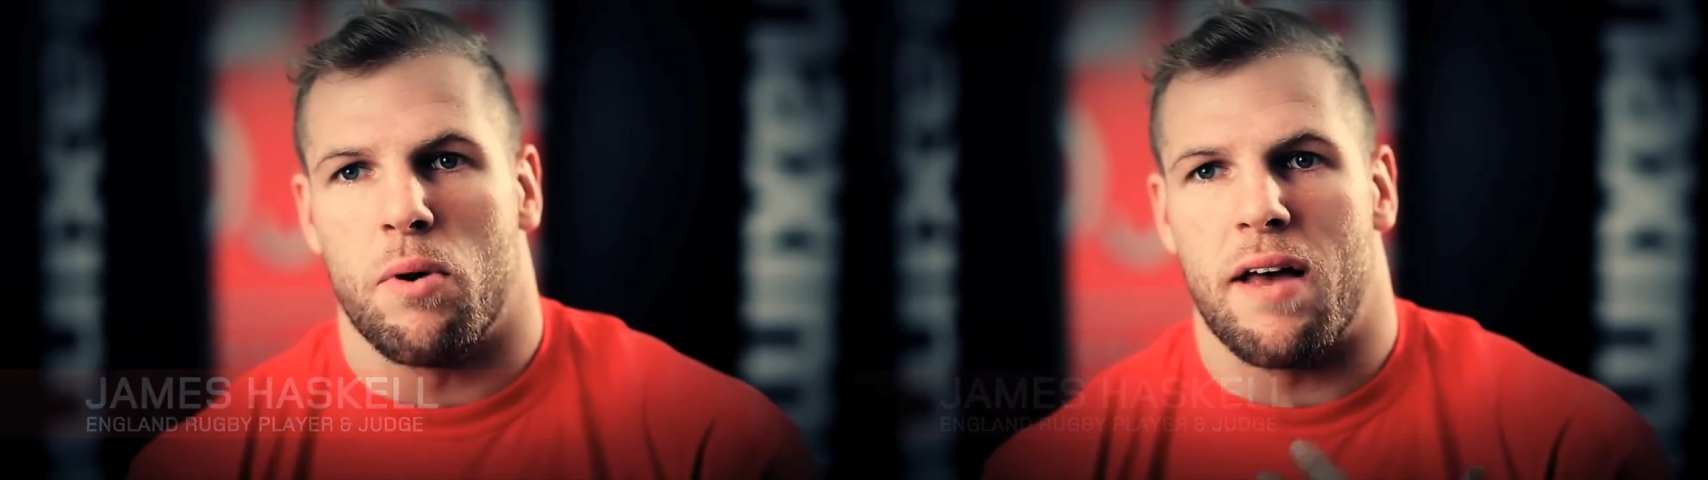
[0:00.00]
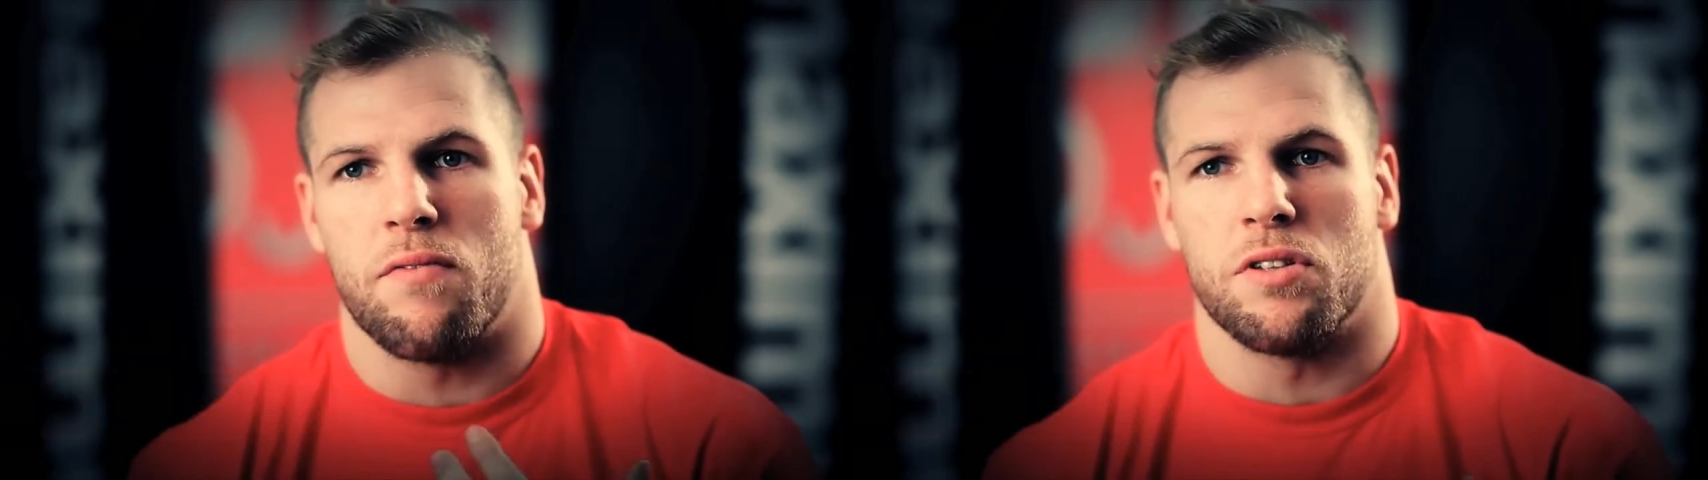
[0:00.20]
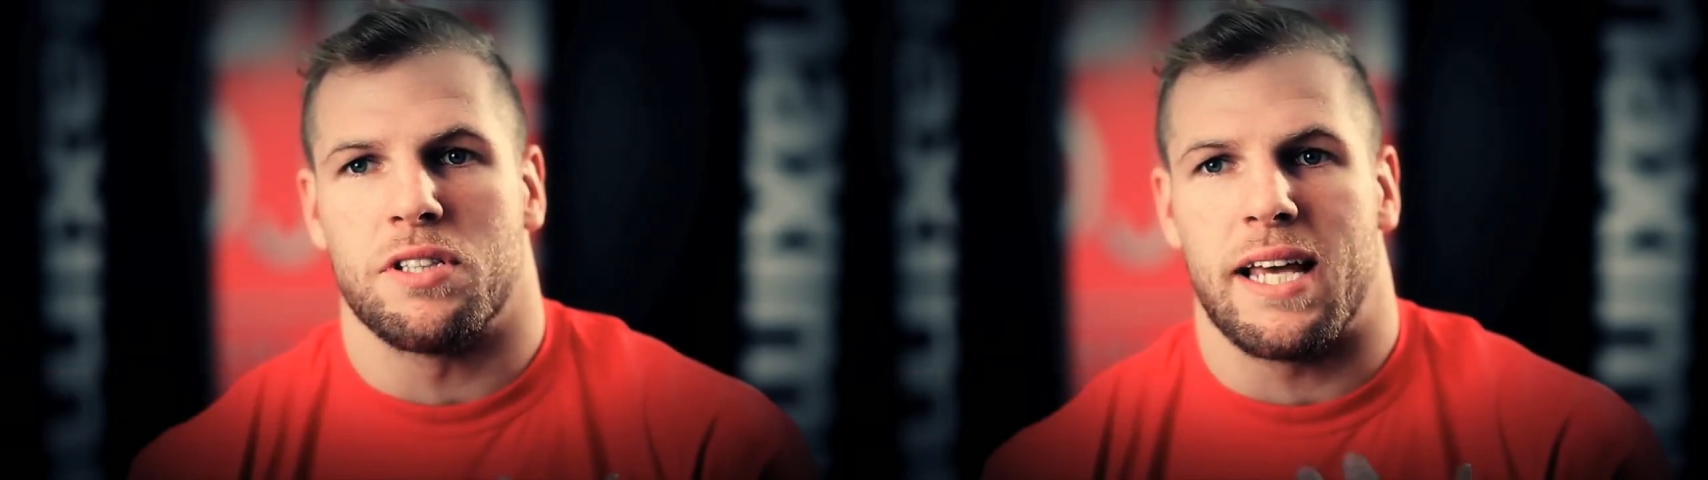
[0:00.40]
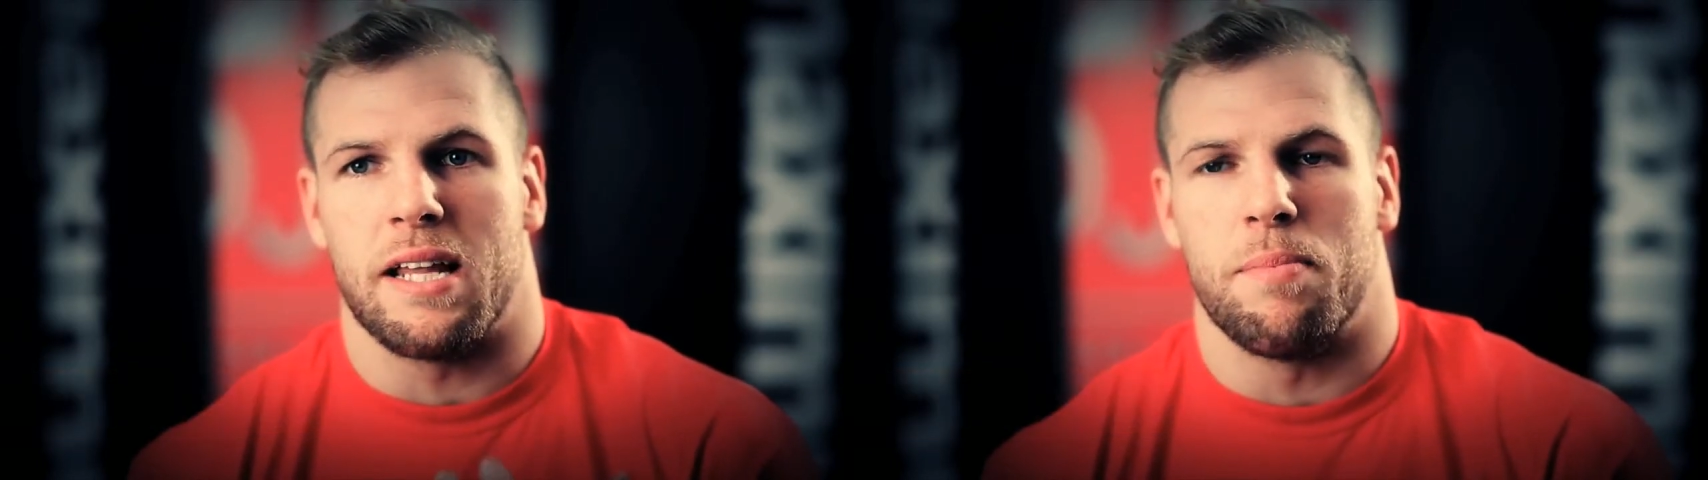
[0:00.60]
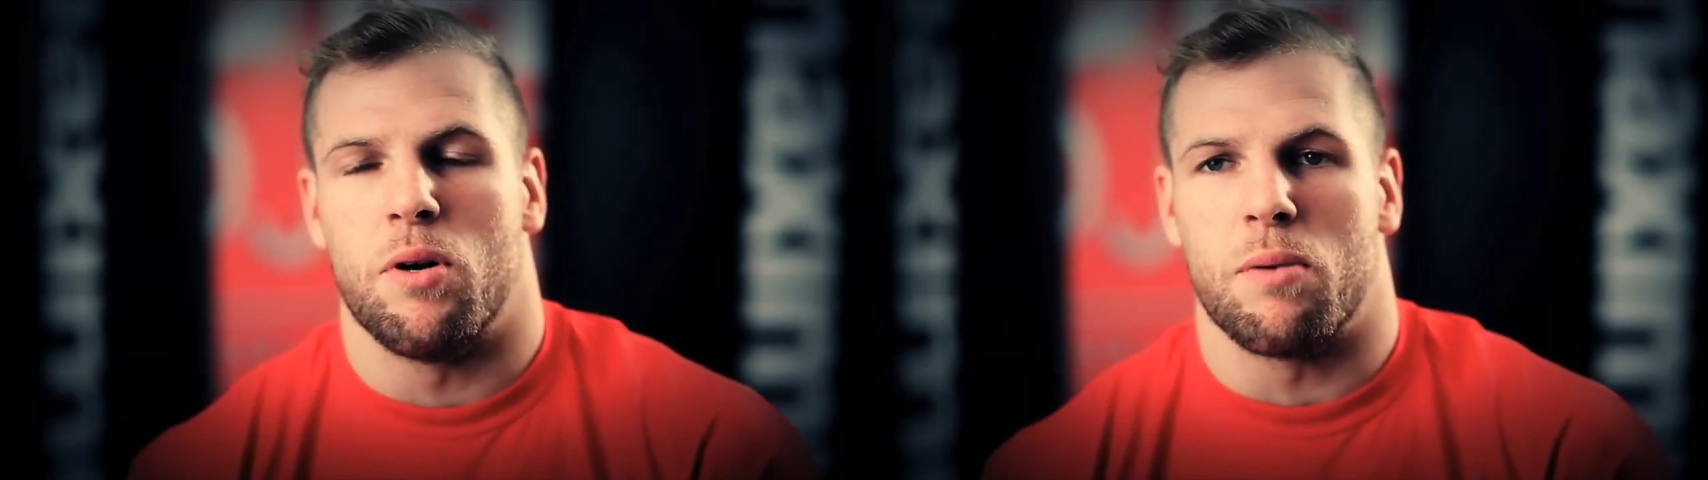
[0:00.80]
We want everyone to
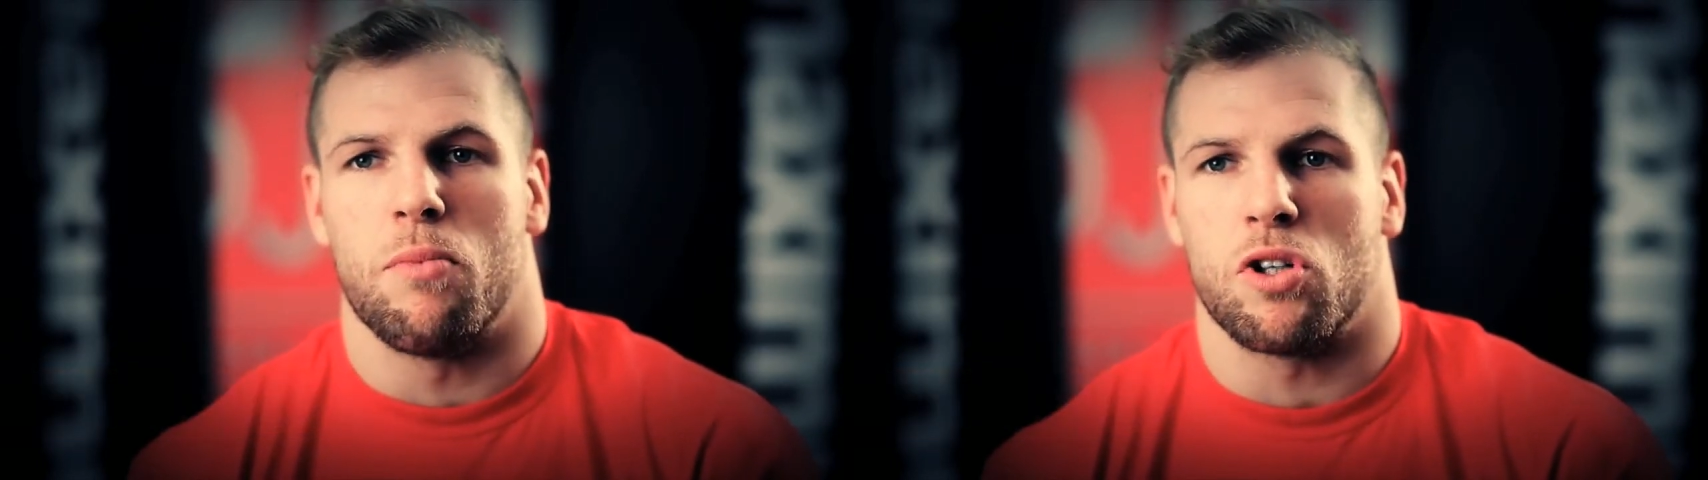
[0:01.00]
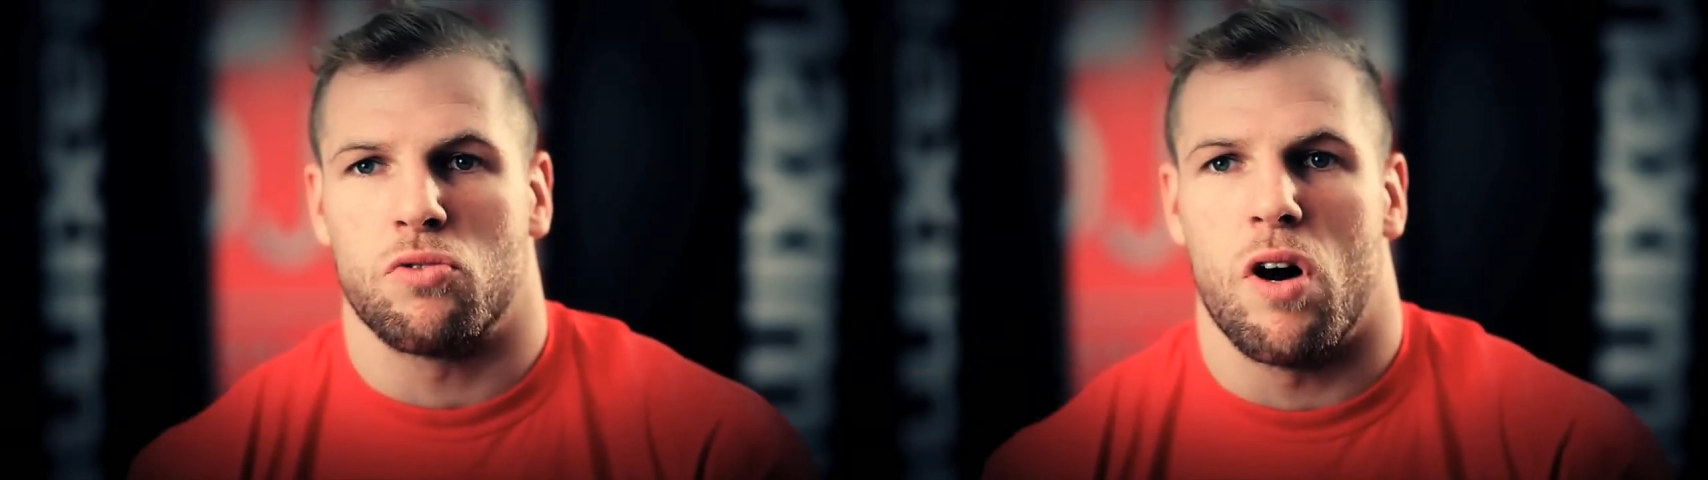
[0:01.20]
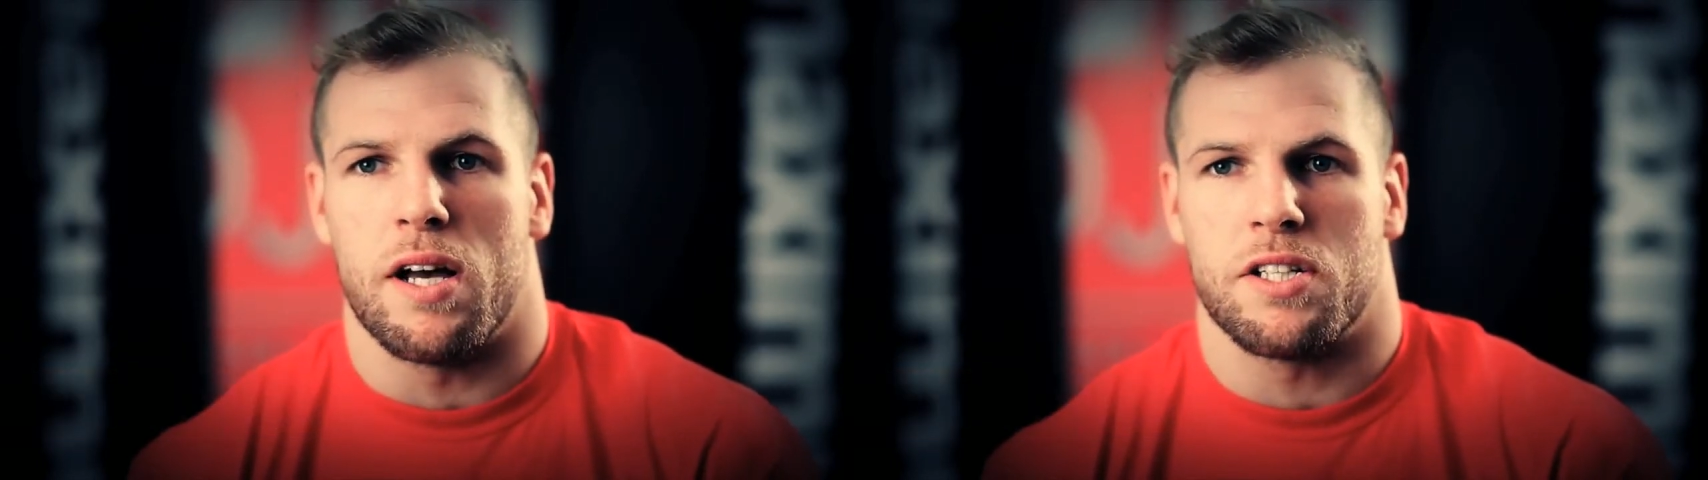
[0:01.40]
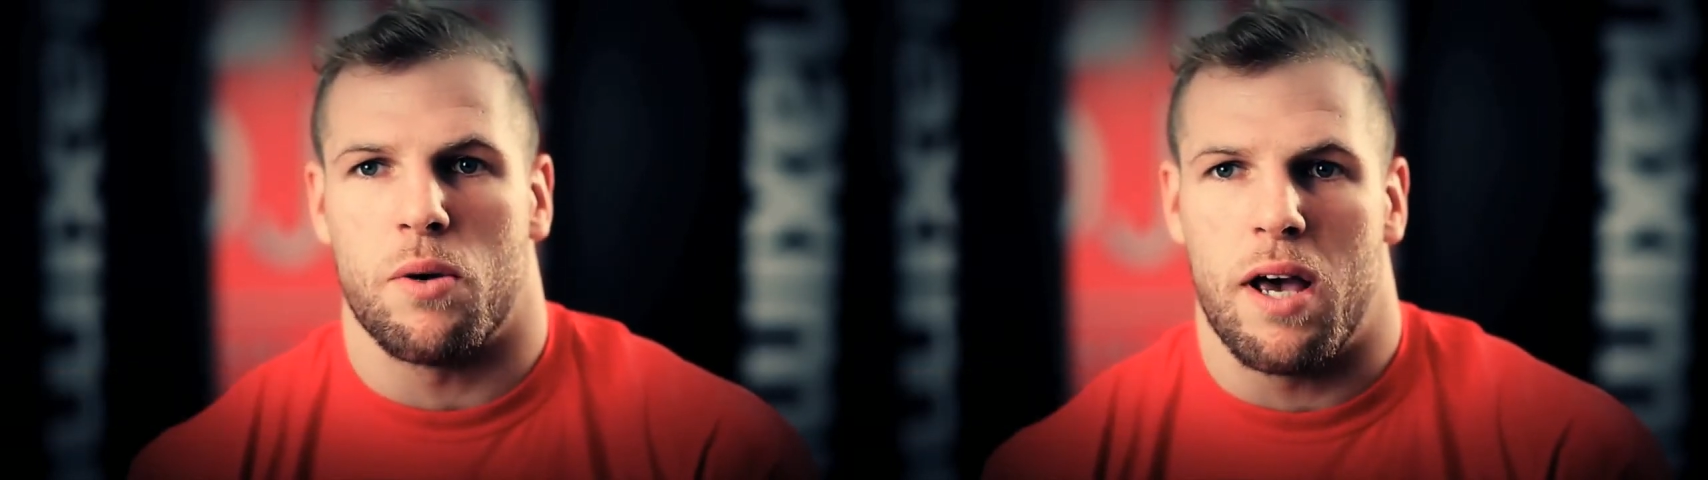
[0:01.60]
get the building blocks right,